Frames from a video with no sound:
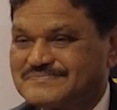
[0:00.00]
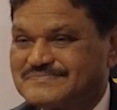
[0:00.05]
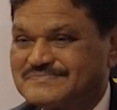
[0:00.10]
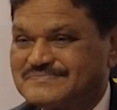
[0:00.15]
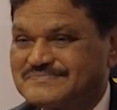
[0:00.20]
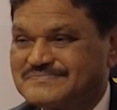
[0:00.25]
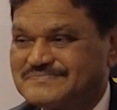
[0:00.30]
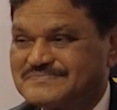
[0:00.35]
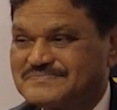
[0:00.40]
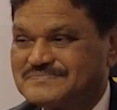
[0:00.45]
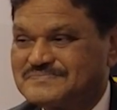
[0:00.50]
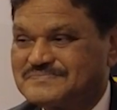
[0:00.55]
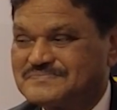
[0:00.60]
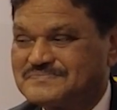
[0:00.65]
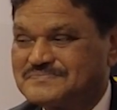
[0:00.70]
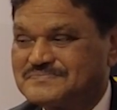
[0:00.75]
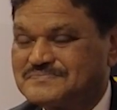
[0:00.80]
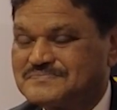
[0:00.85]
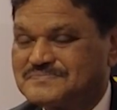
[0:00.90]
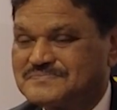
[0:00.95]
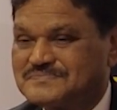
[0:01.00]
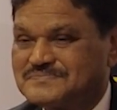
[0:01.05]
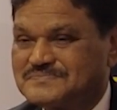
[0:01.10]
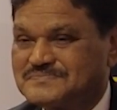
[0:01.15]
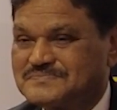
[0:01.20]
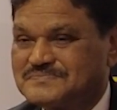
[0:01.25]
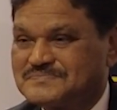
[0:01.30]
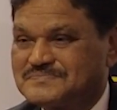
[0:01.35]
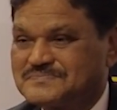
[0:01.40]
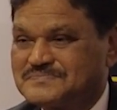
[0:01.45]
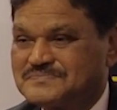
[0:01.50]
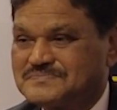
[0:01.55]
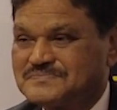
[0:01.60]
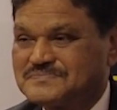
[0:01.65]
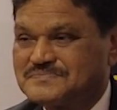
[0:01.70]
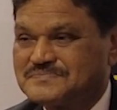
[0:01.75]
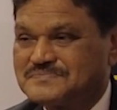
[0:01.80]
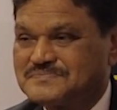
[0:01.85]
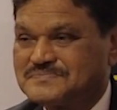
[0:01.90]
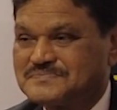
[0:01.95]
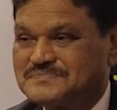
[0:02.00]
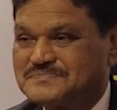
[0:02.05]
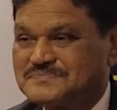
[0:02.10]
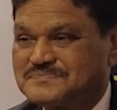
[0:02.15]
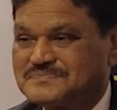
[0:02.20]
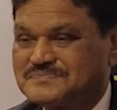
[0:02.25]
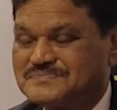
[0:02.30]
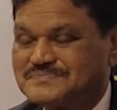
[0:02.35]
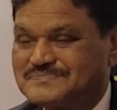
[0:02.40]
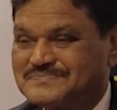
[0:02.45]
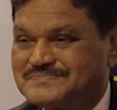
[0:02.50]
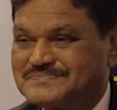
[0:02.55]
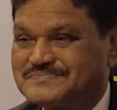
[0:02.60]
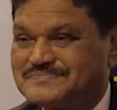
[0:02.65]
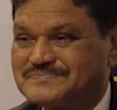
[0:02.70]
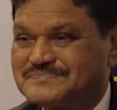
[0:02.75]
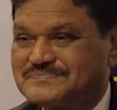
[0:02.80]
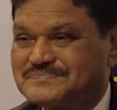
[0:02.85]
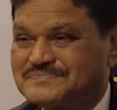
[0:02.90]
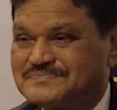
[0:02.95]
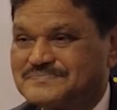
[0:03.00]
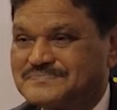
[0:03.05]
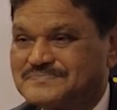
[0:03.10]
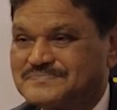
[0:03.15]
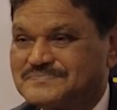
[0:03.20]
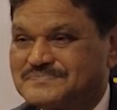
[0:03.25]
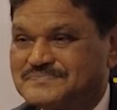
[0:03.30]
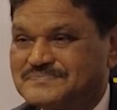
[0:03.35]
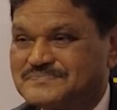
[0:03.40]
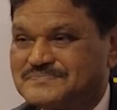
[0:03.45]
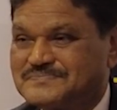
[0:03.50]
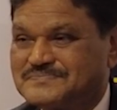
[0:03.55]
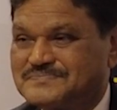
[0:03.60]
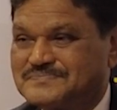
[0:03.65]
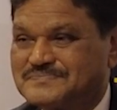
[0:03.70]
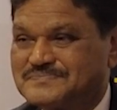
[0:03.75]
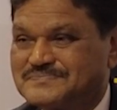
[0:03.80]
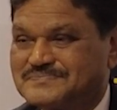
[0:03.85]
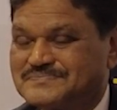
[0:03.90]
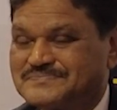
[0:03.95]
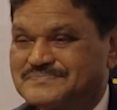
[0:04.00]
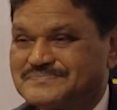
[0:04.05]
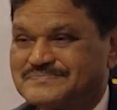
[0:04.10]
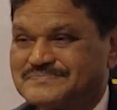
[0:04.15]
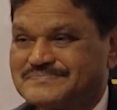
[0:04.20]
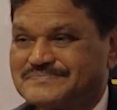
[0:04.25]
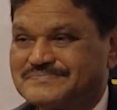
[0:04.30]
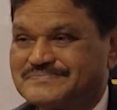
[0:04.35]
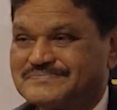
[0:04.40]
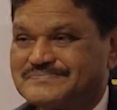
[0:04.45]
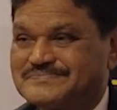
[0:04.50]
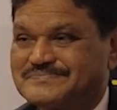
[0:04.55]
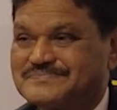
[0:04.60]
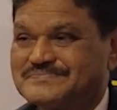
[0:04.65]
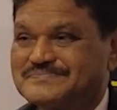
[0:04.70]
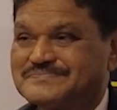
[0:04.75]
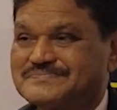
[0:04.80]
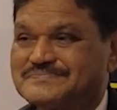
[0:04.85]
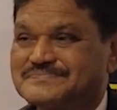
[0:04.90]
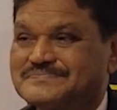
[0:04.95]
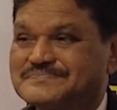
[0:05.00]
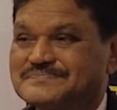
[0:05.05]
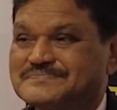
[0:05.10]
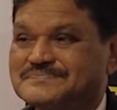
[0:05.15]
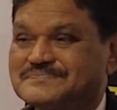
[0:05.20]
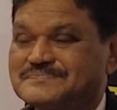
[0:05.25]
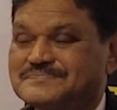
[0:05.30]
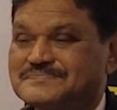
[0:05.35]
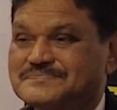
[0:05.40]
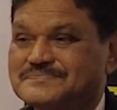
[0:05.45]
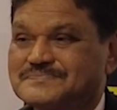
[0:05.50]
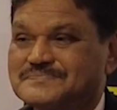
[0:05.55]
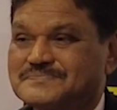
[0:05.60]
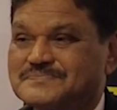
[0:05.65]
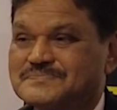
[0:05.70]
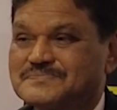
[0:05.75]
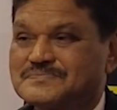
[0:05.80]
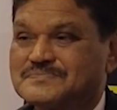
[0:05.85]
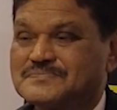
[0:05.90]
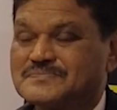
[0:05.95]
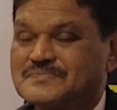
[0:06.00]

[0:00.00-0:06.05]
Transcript: This person isn't speaking.